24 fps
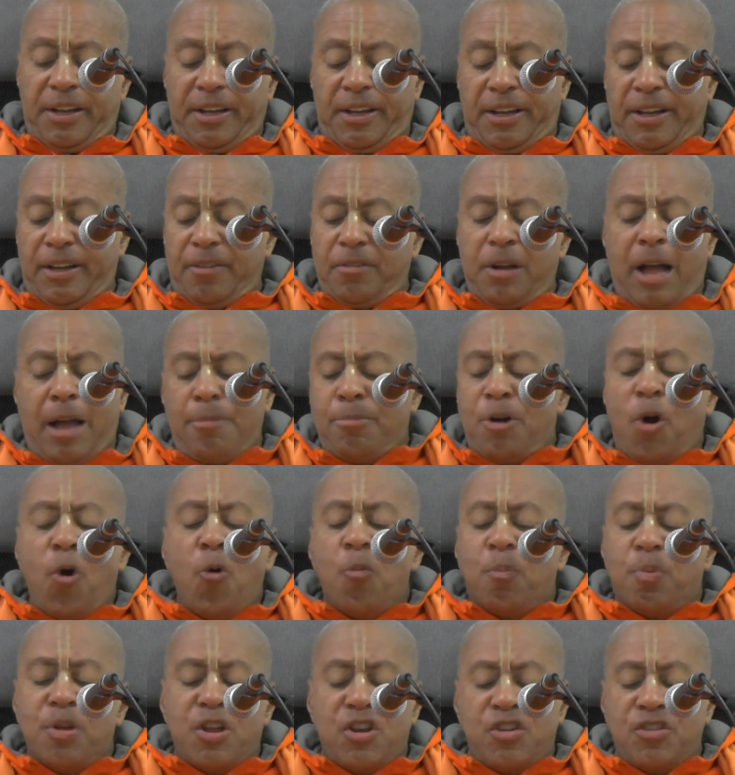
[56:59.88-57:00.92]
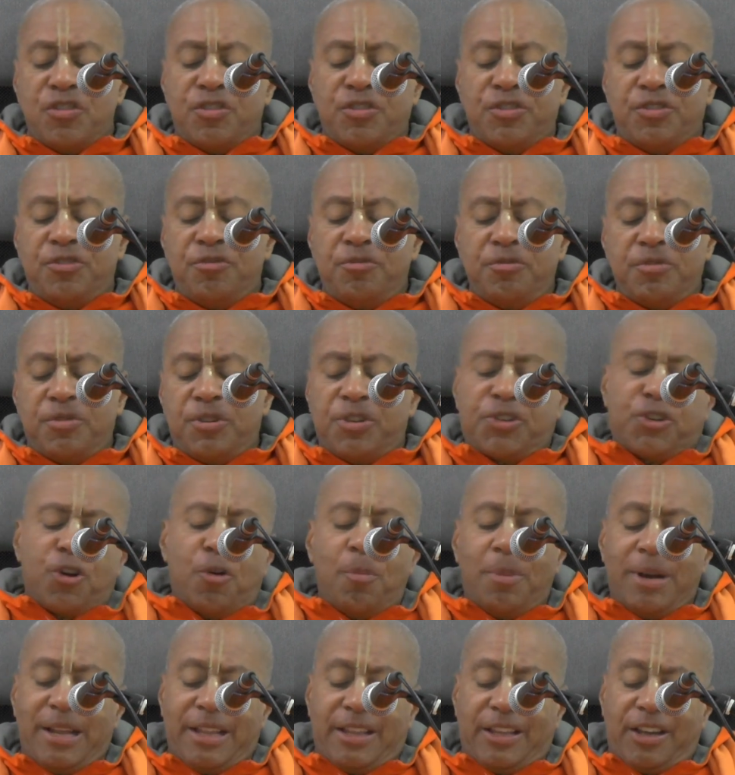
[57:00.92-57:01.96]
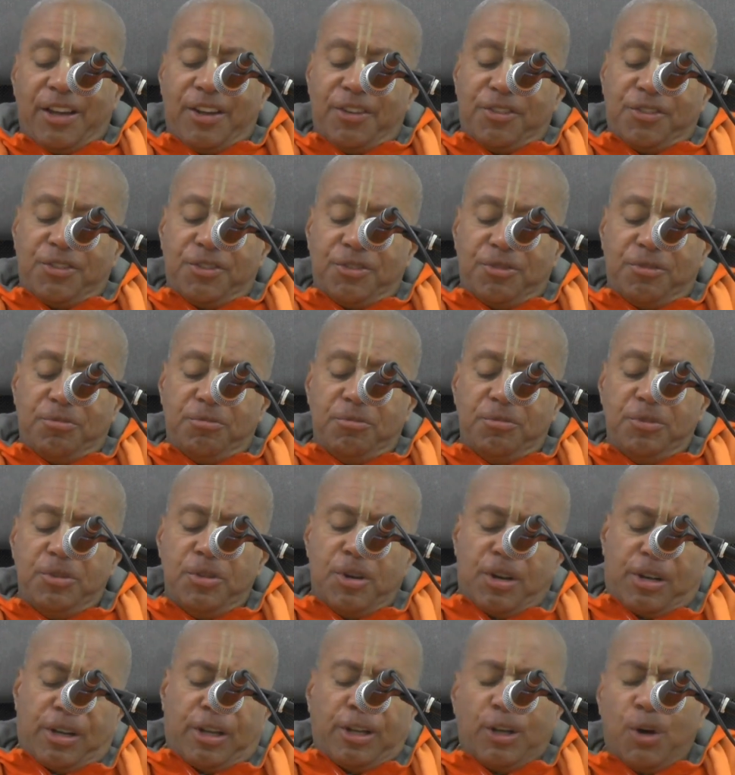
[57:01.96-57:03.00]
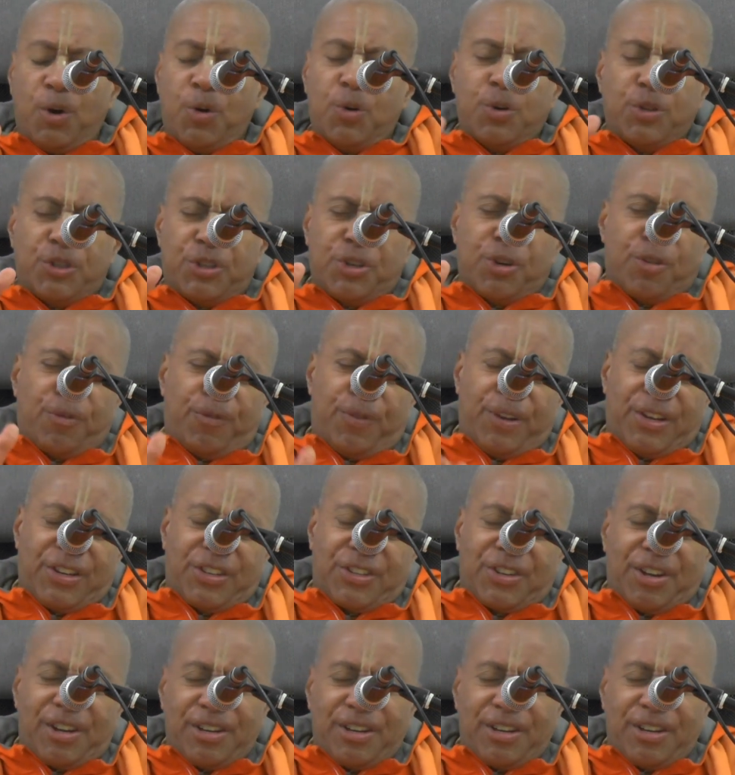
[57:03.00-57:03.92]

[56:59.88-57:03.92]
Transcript: I'm open to so many things, you're closed, you're fixed